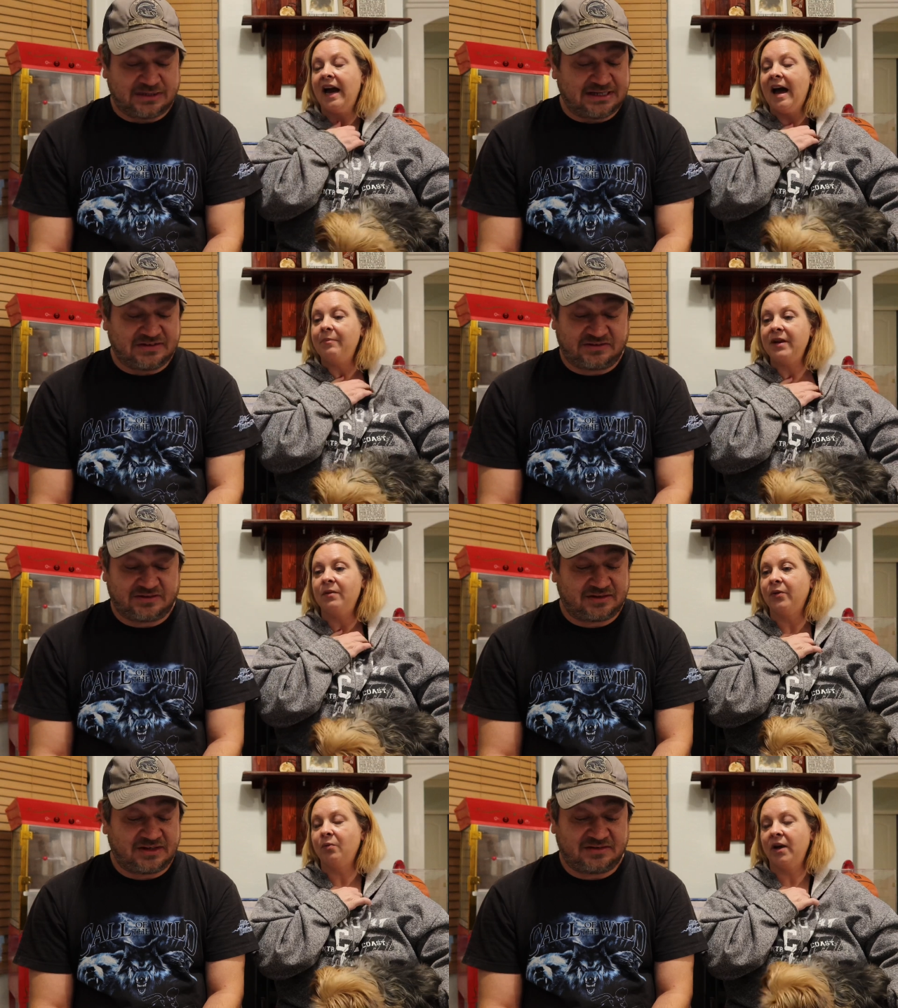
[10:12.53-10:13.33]
Speaker 1: happy
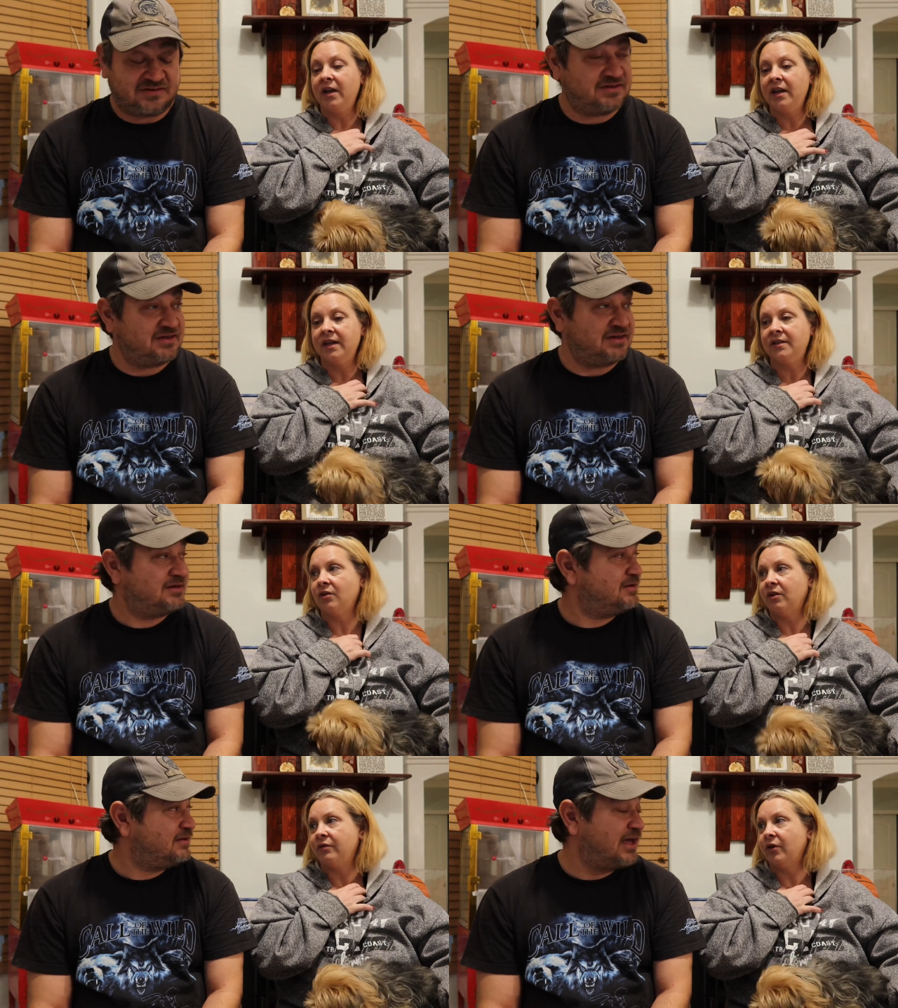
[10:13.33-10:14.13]
Speaker 2: with it's, what it
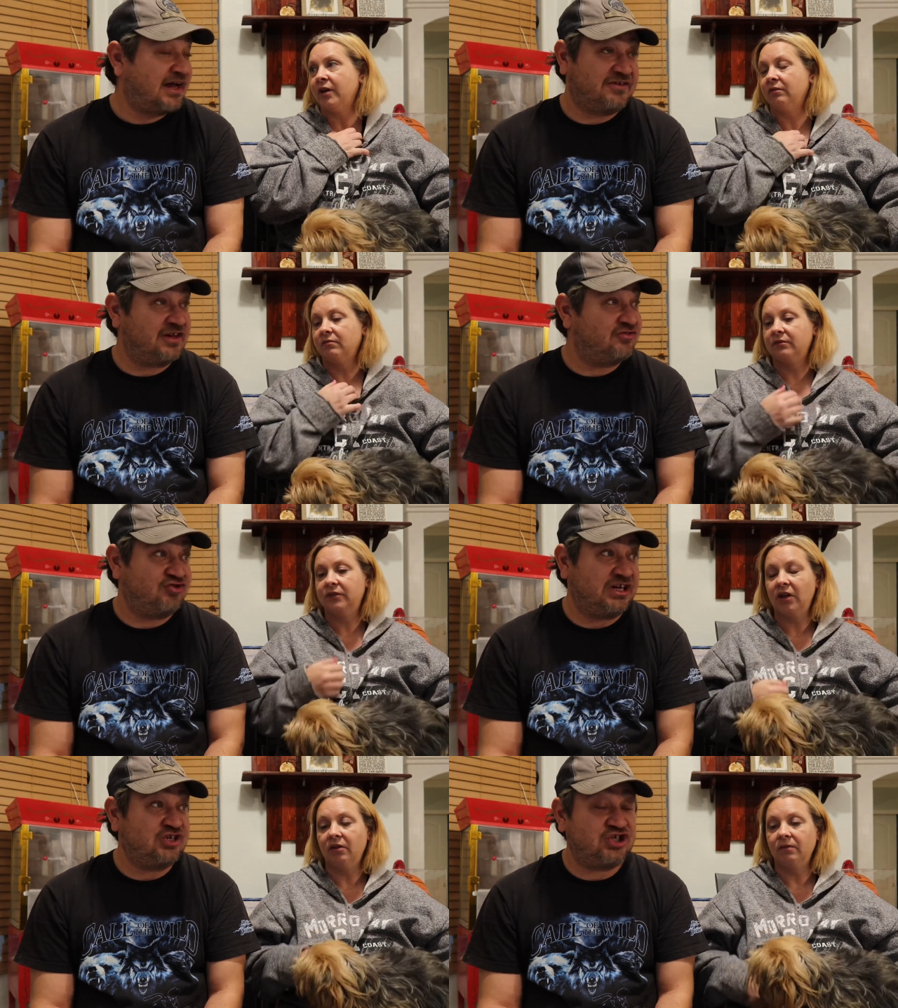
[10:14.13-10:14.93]
sold
Speaker 1: for. Yeah, it's, it's
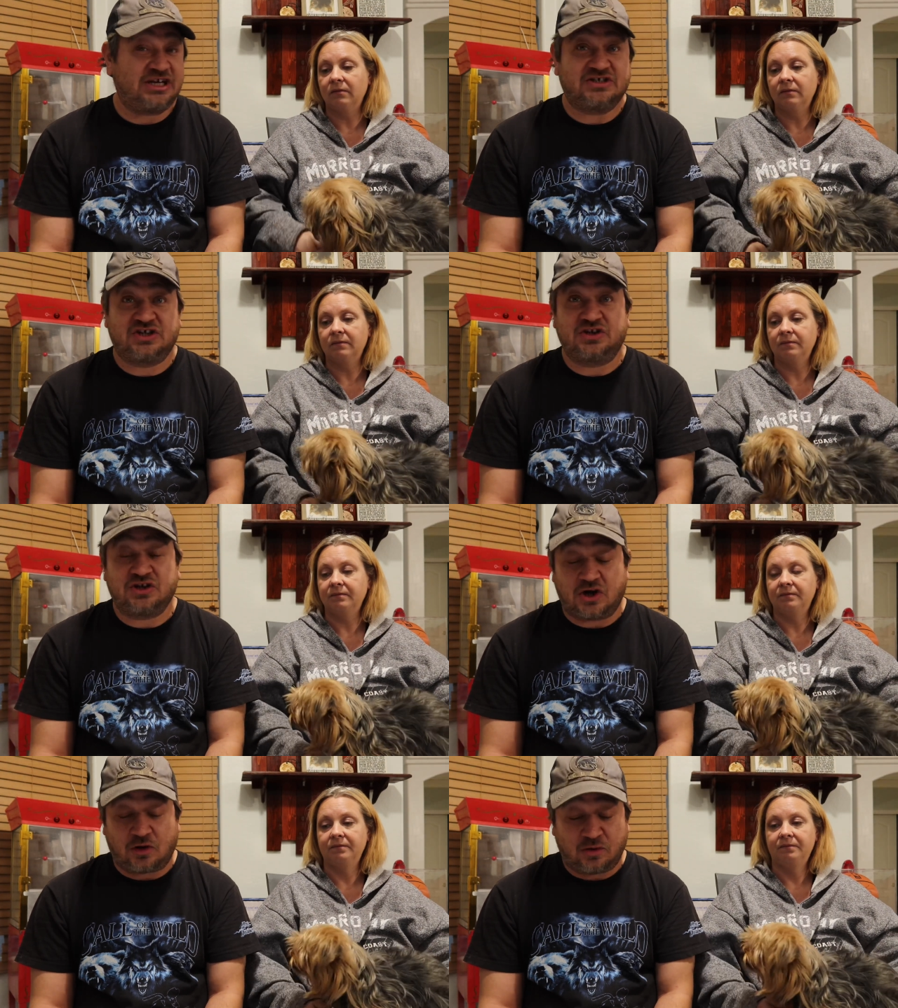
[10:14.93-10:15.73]
G so. to G. It's good to
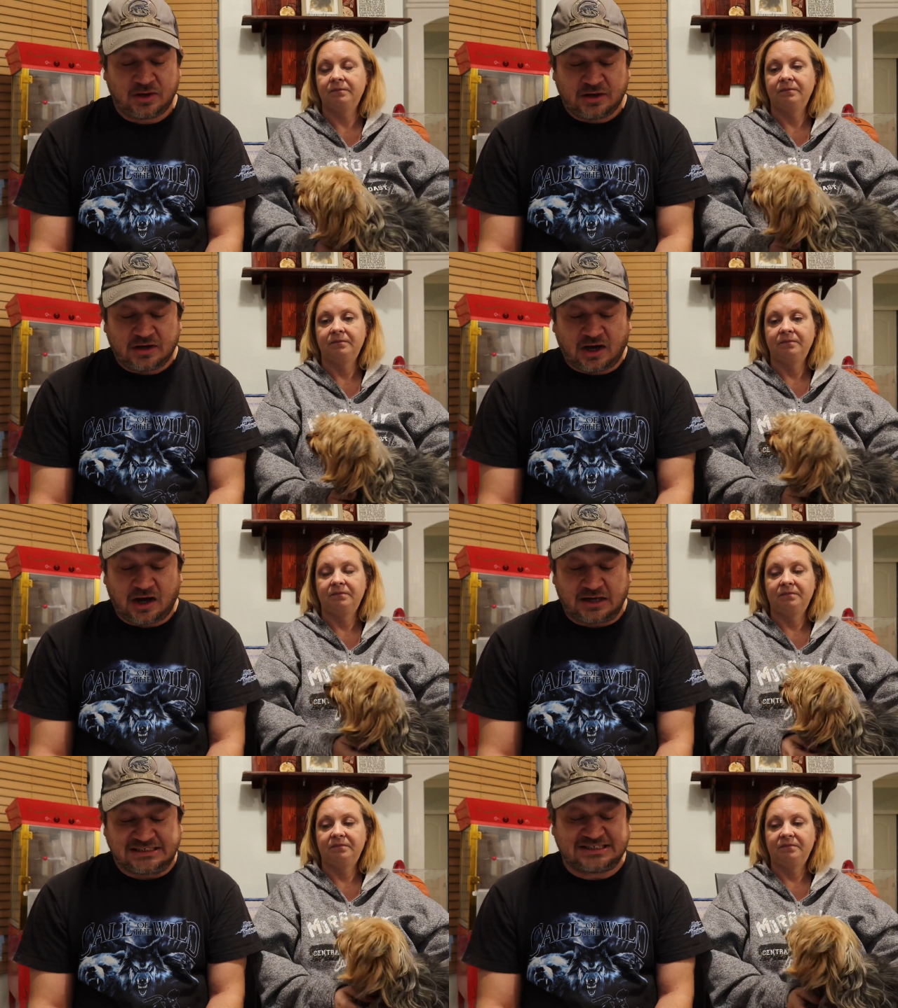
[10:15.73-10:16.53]
go.
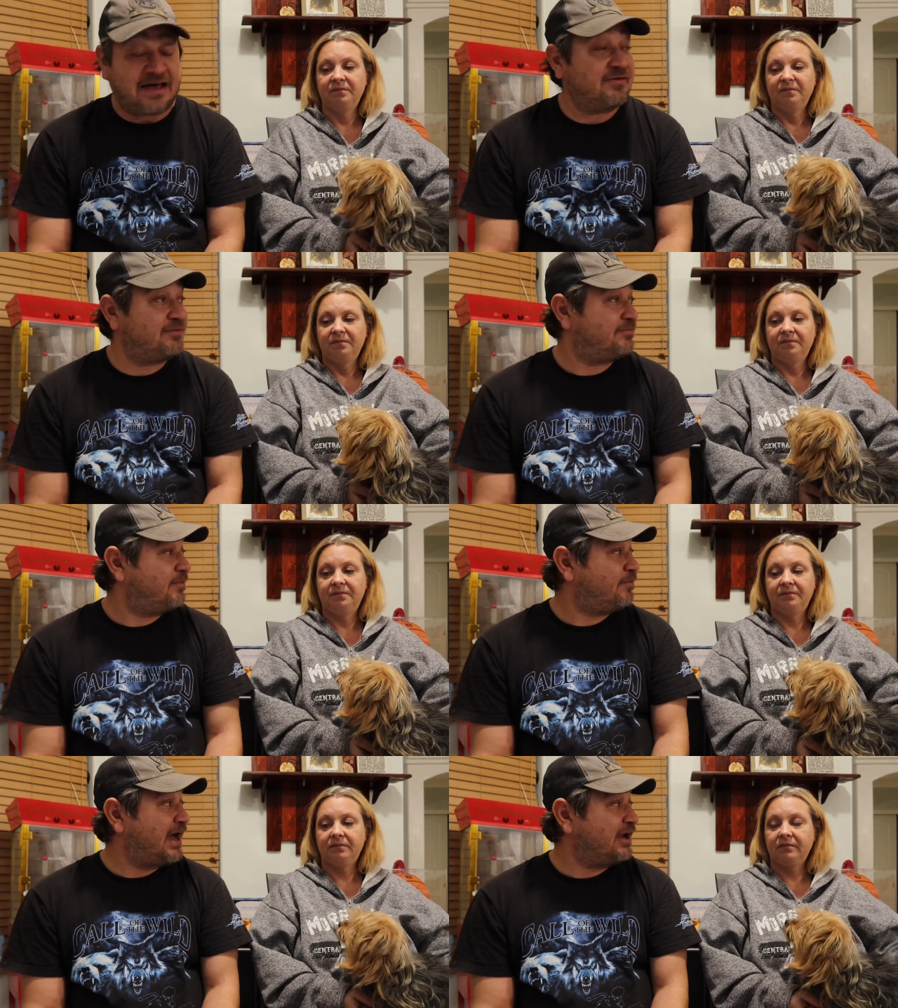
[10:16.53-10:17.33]
Uh, seven
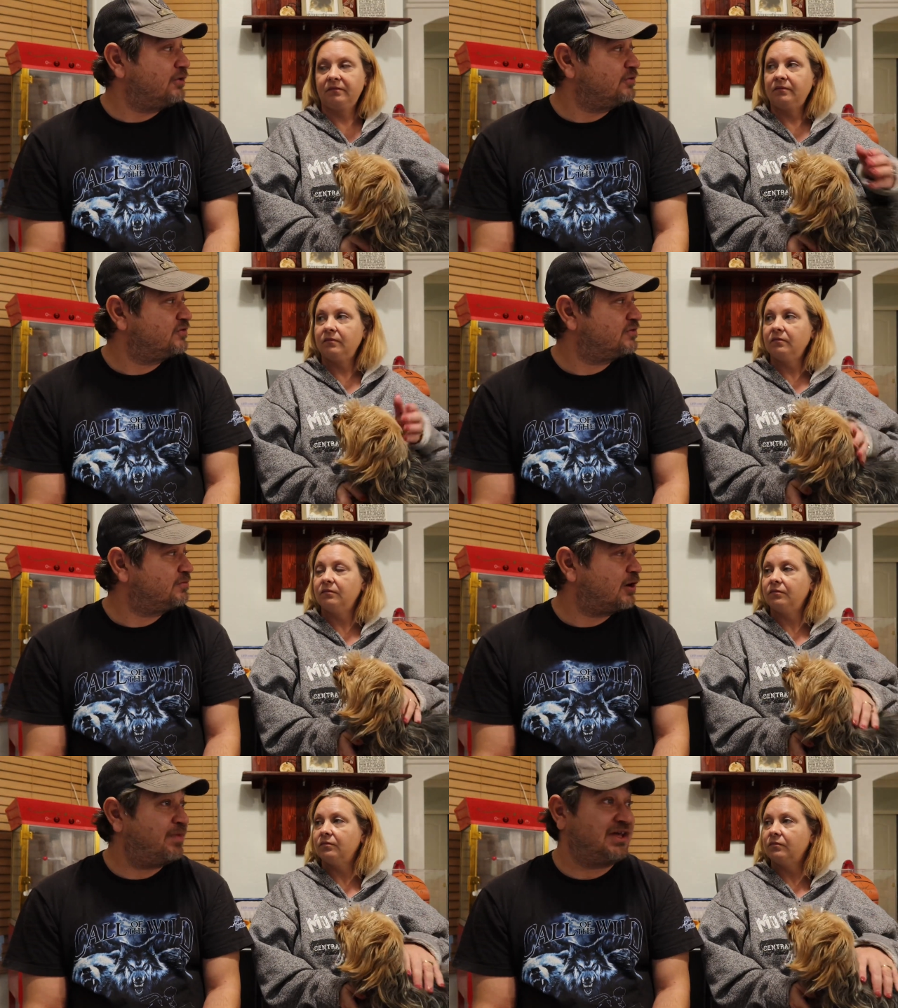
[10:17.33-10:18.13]
buyers
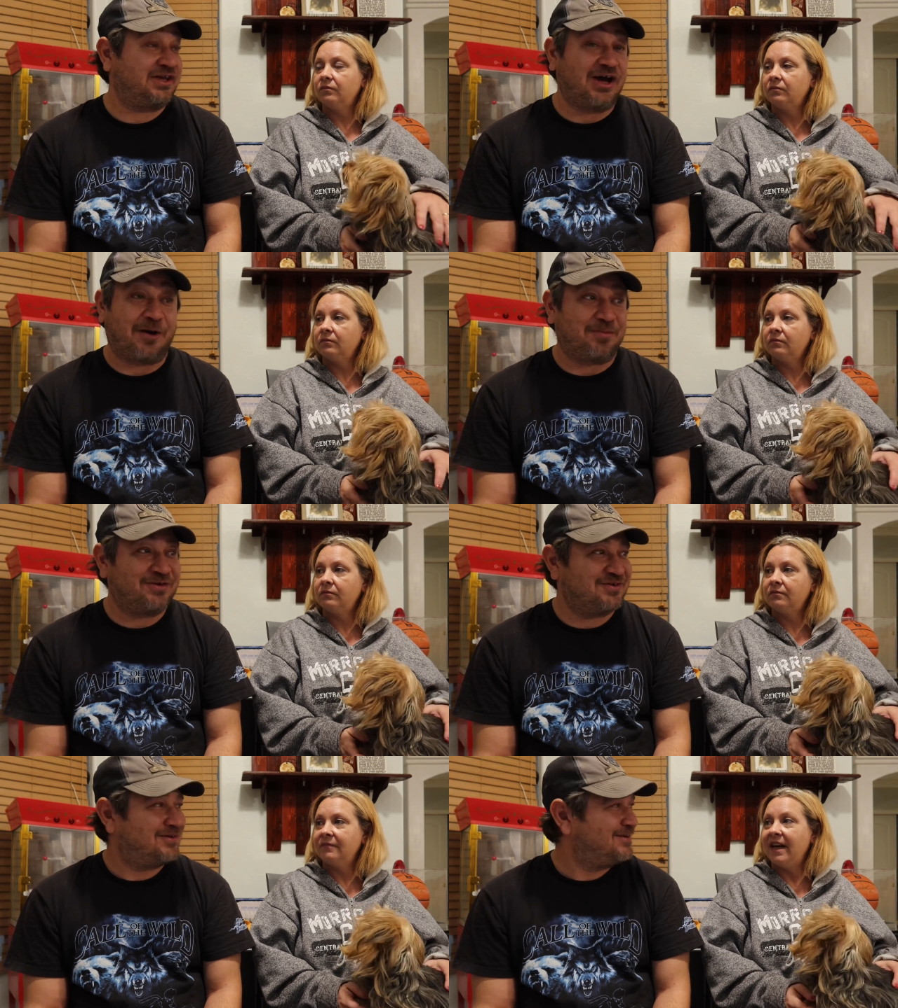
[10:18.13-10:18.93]
are picking up.
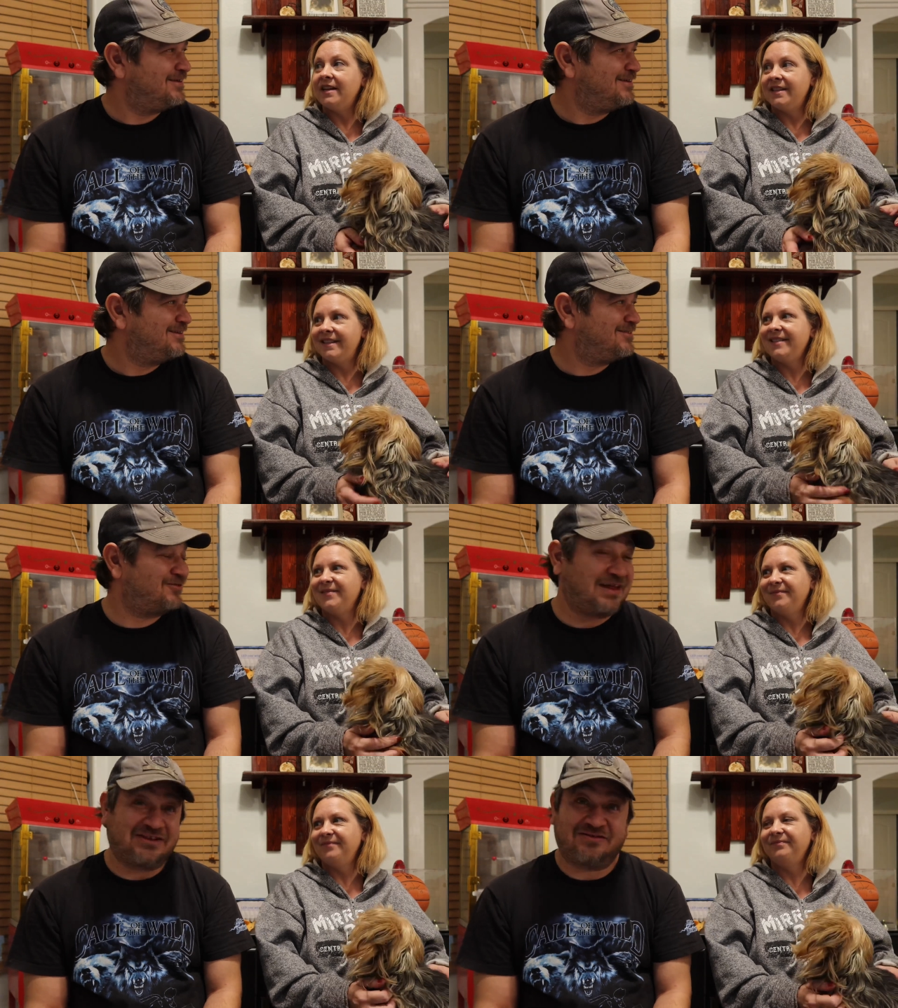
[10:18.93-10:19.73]
Nice. So
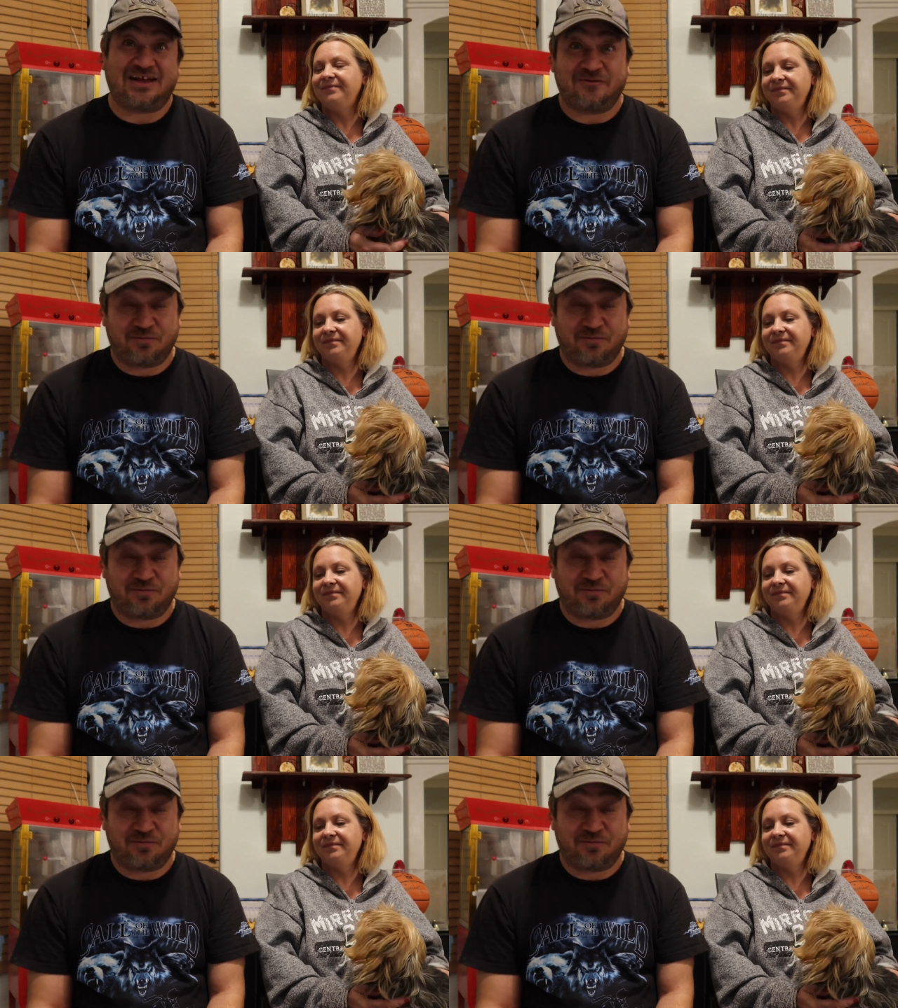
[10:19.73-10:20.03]
that's that's